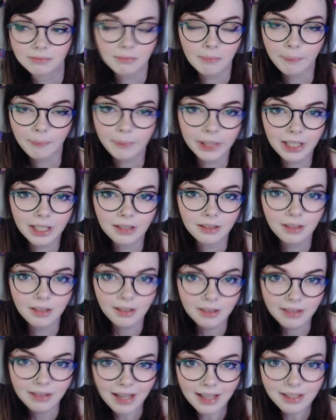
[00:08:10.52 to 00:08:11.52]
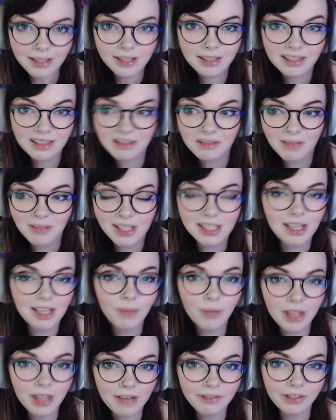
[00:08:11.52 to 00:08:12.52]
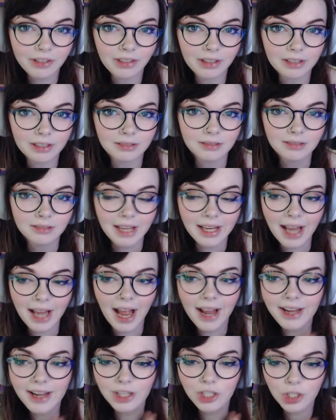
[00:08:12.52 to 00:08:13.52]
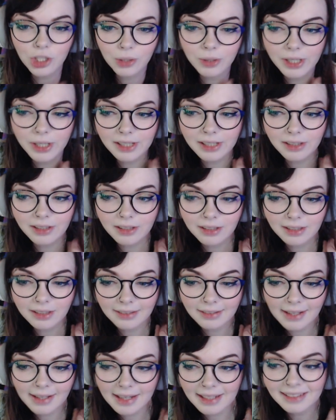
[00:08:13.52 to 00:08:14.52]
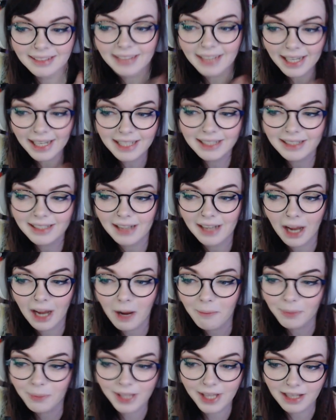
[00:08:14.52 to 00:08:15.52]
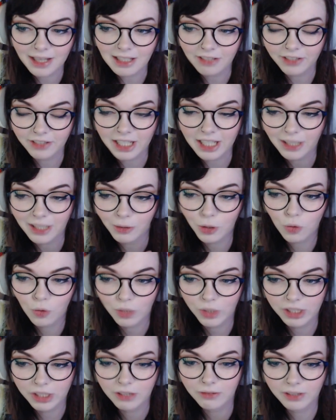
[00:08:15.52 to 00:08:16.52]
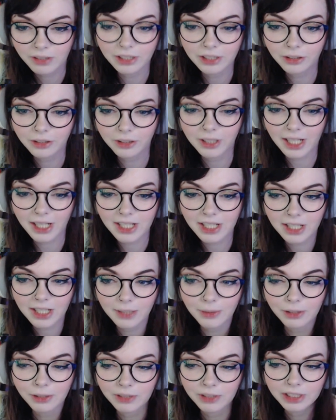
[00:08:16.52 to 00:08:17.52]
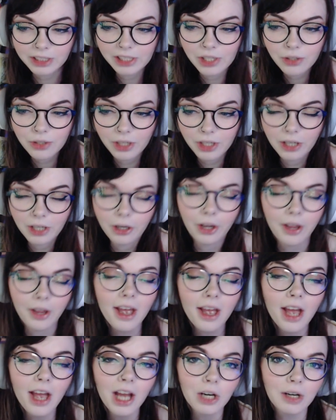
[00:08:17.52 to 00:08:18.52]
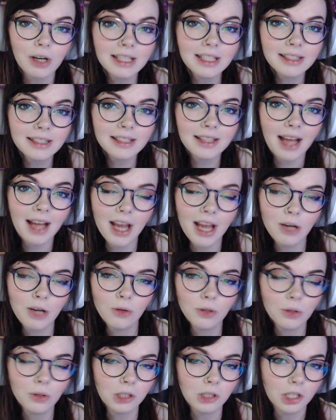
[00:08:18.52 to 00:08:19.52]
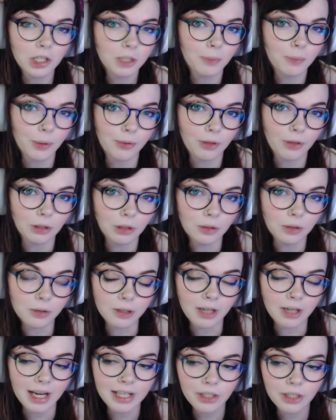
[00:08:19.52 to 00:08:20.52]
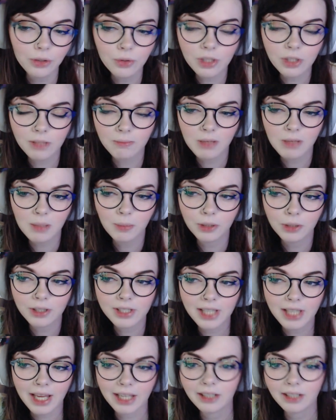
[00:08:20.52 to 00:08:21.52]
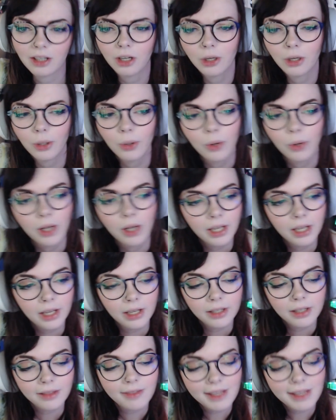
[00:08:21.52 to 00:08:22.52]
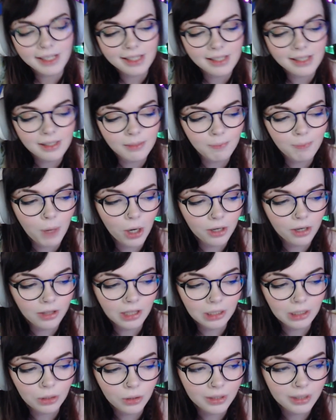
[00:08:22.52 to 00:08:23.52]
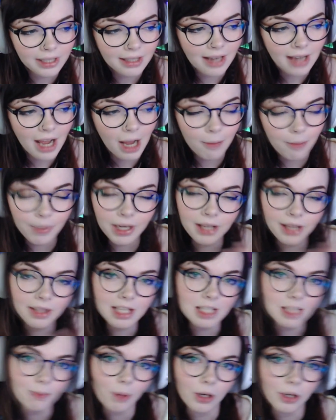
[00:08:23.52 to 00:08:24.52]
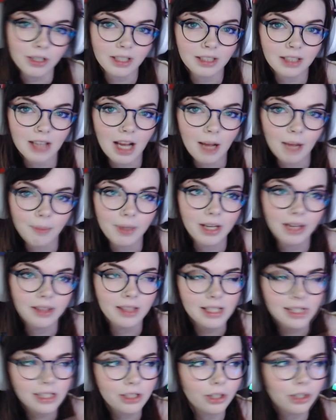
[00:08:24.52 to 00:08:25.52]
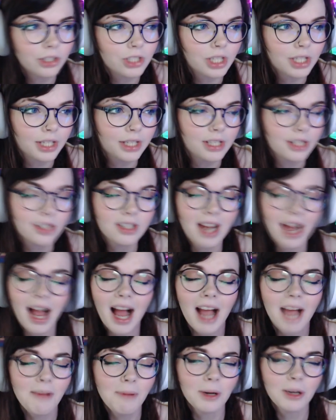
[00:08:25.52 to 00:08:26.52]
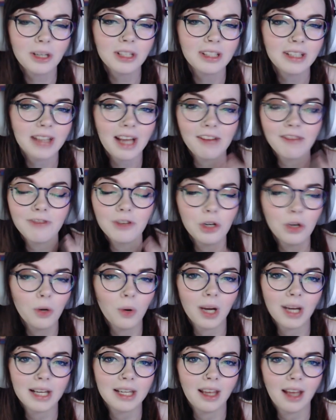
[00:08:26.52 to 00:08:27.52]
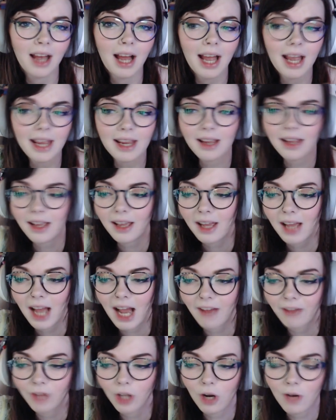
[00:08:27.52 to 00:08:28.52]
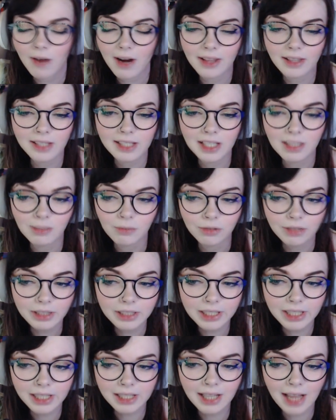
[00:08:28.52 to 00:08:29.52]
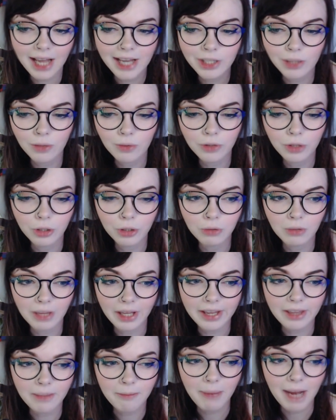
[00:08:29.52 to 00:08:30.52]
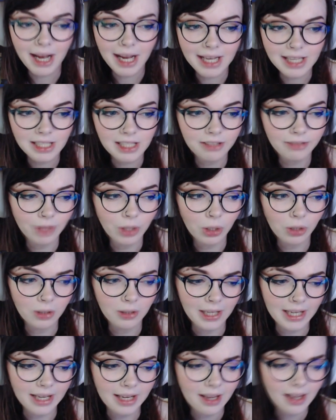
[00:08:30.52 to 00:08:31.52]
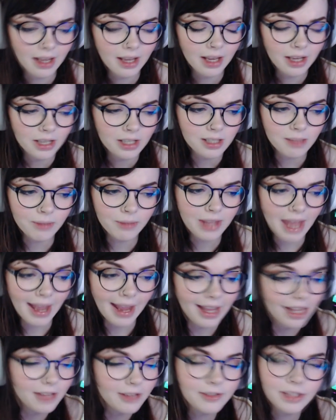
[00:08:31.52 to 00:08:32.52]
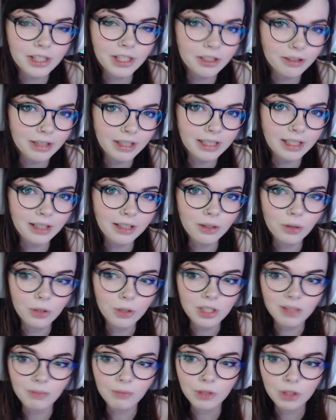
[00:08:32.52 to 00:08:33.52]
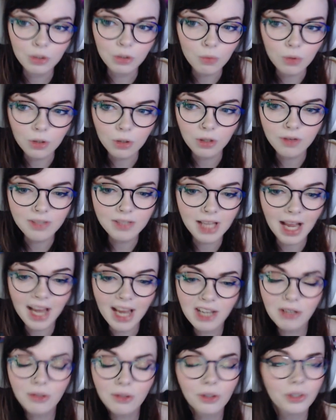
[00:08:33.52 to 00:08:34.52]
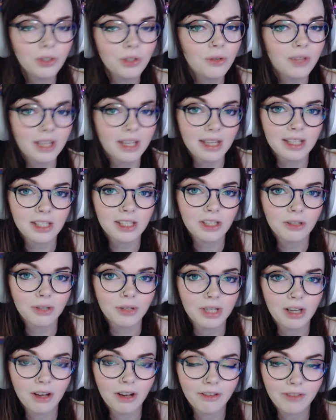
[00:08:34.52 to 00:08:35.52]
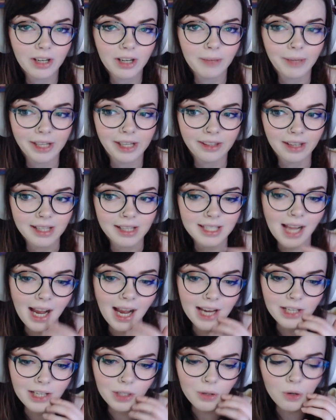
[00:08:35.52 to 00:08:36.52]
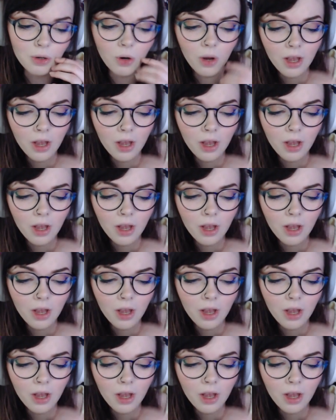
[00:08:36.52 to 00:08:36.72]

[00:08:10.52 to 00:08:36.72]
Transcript: But that's the same with everything. Like, I enjoyed, like, 99% of it. It was really, really good. I genuinely really enjoyed it. Now, granted, I don't know a lot about the lore. I know some people are saying, oh, this part of the lore didn't happen, and this part didn't happen, and this got changed. I personally have no idea. I have not read the Silmarillion. I don't know, like, the past of all, like, some of the elves that are in it, or some of the dwarves. I do not know the history of very many things. I know